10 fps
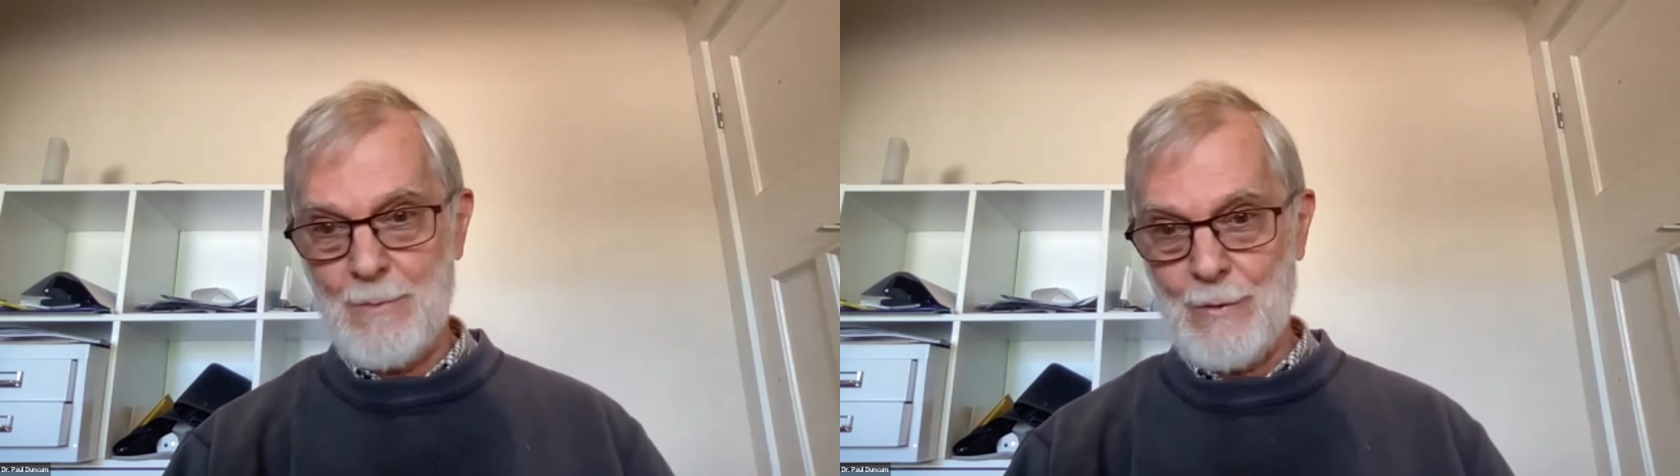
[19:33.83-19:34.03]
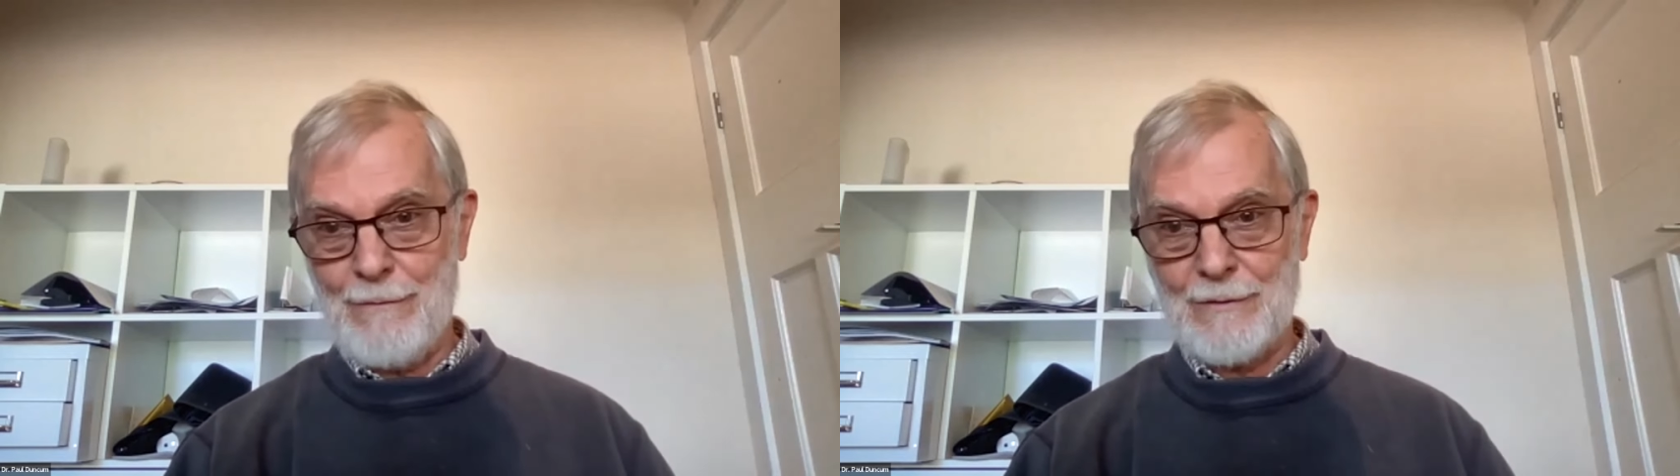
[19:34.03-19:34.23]

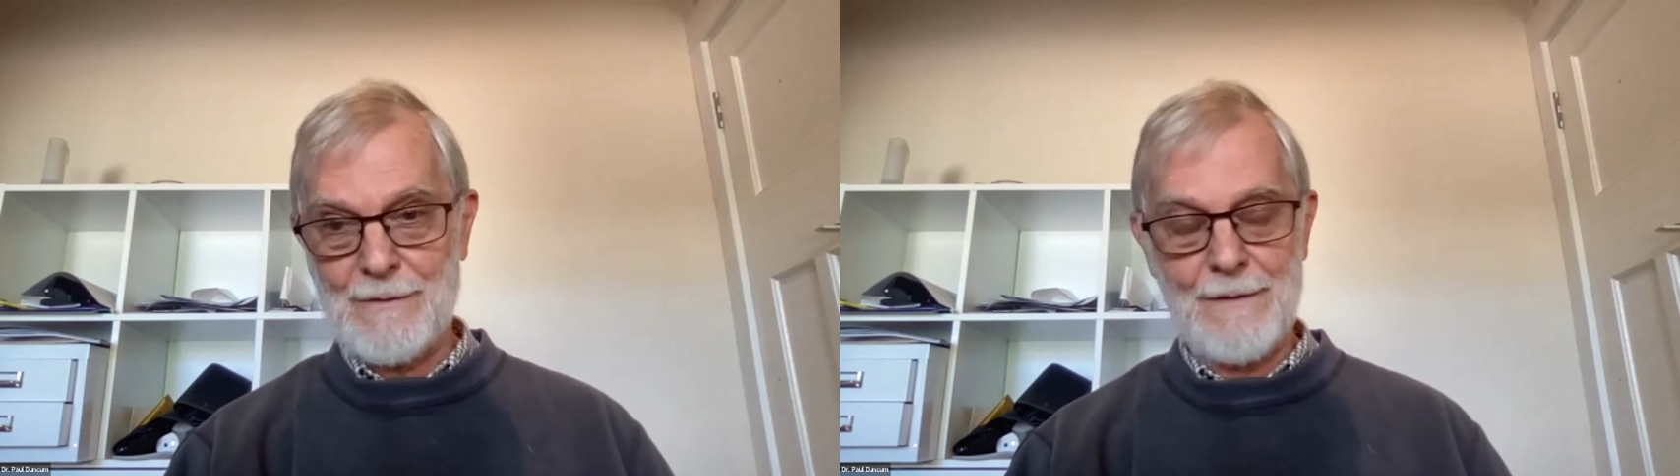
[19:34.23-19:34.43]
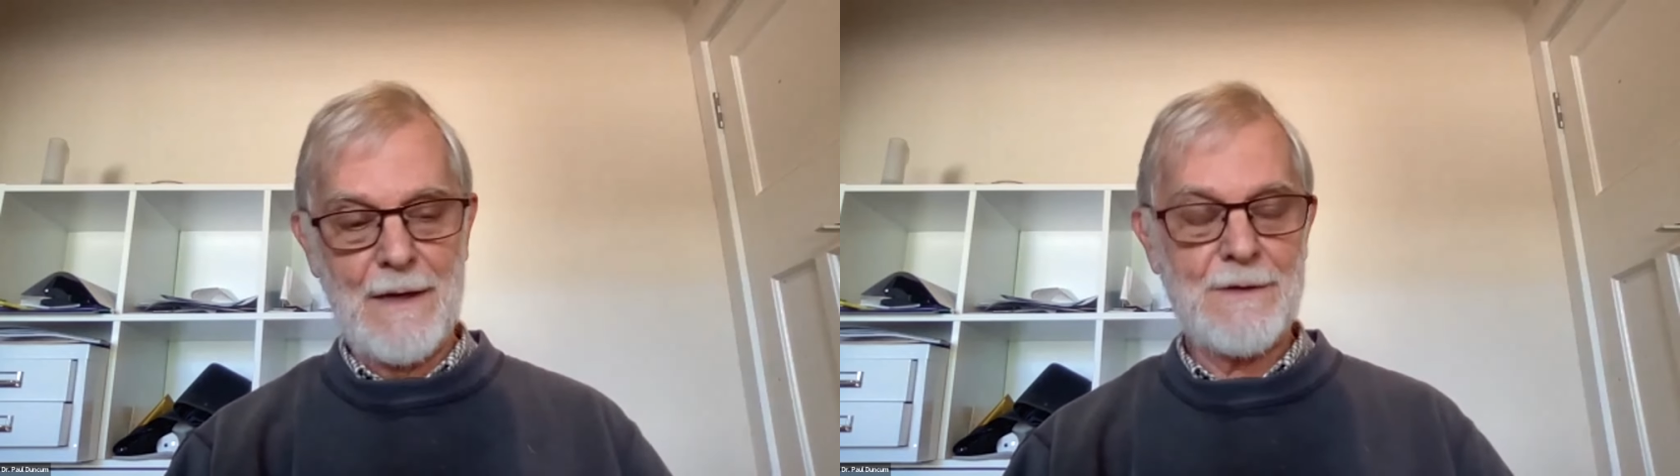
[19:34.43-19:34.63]
move on
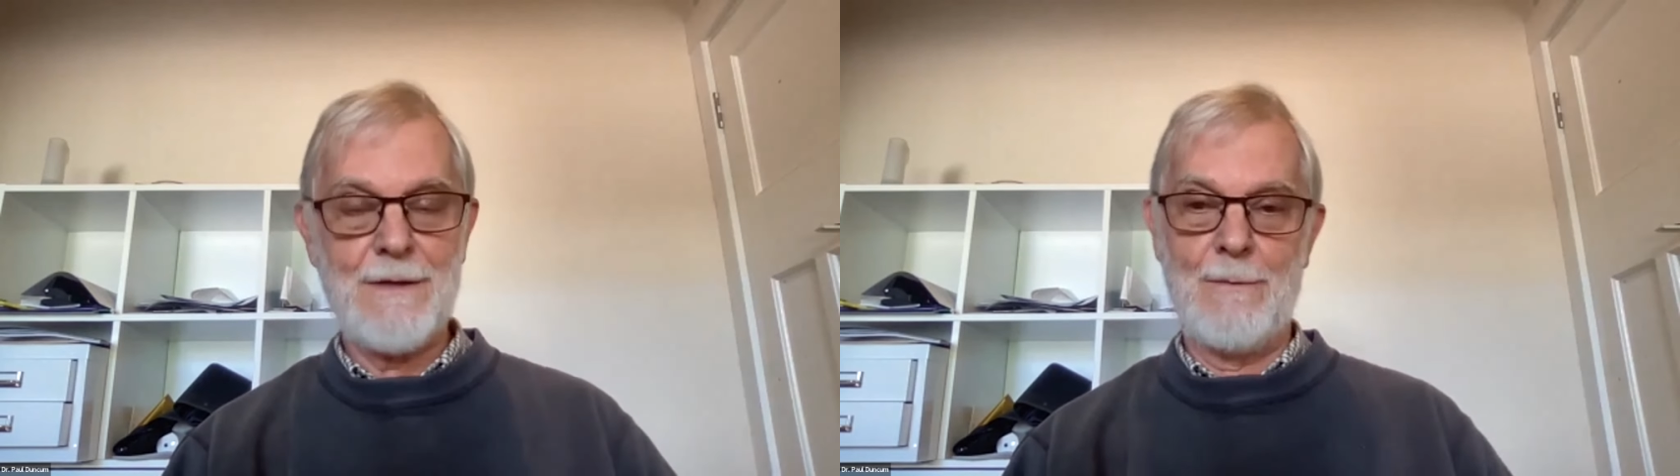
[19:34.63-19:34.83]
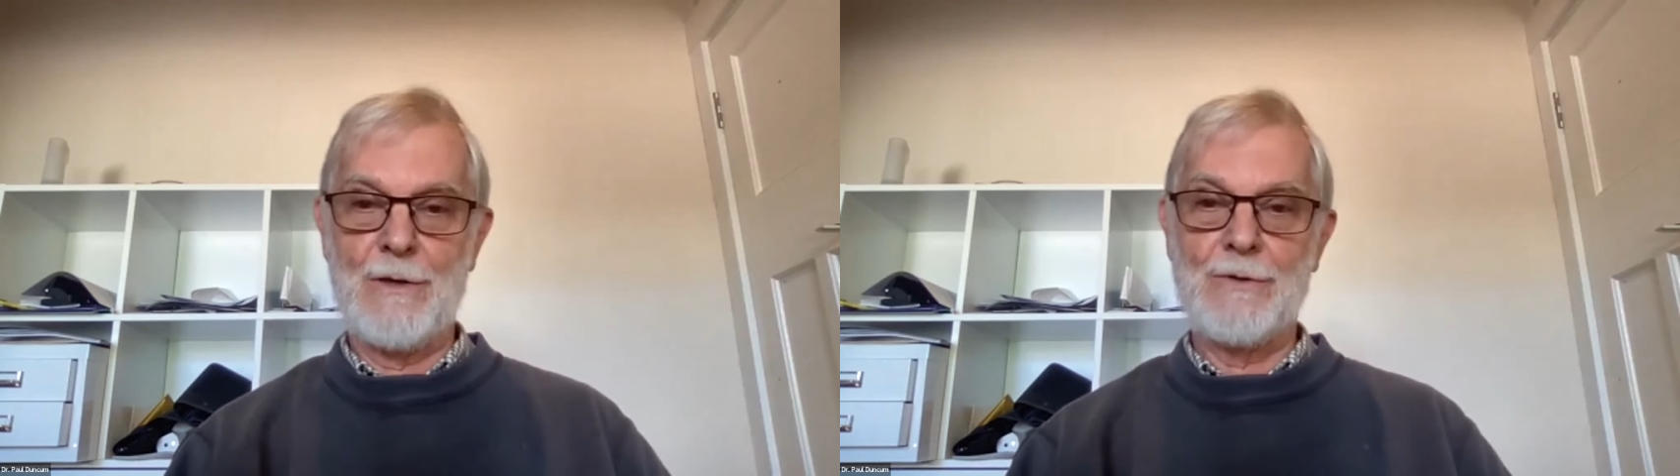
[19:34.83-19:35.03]
to the next
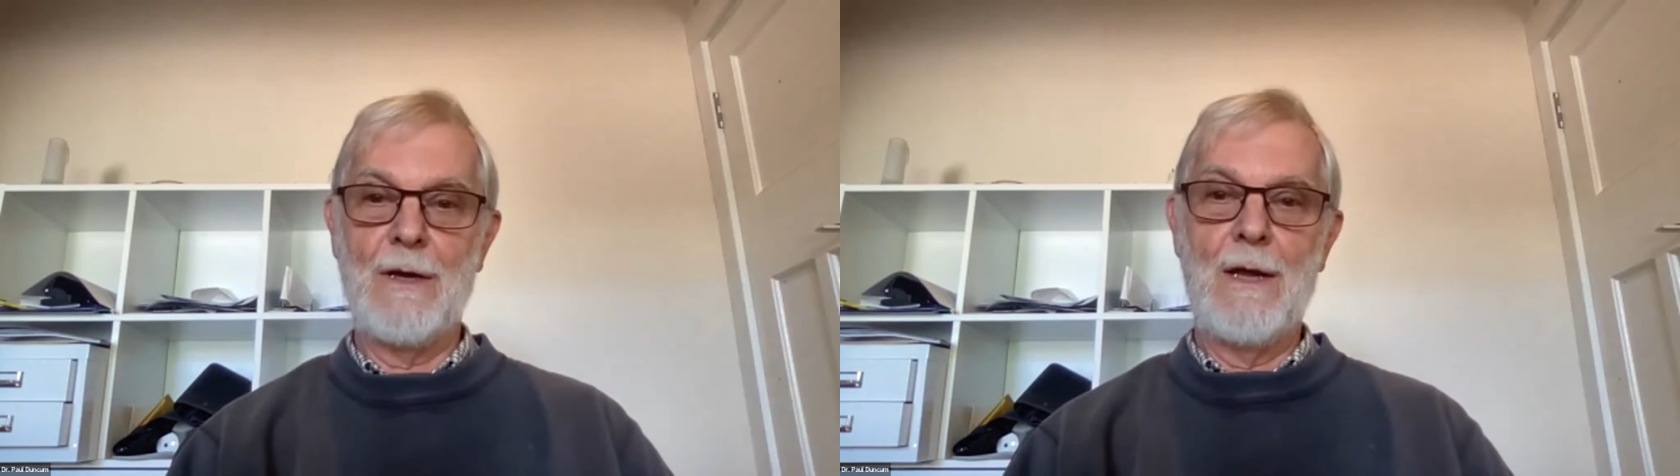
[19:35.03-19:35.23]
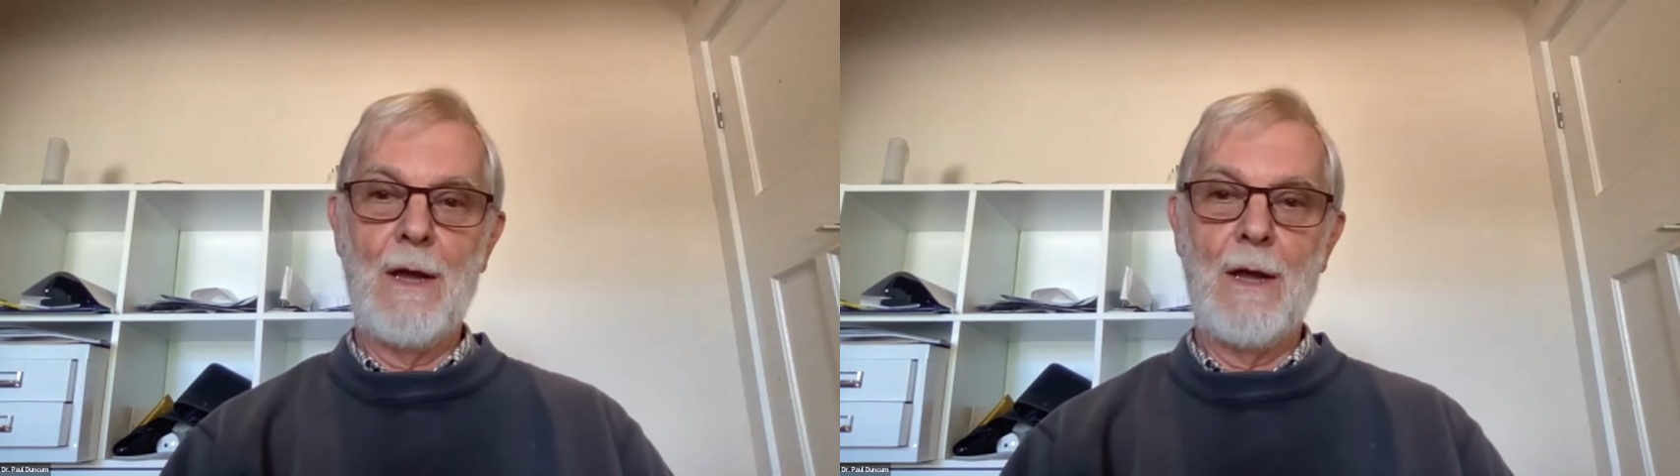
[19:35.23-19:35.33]
image.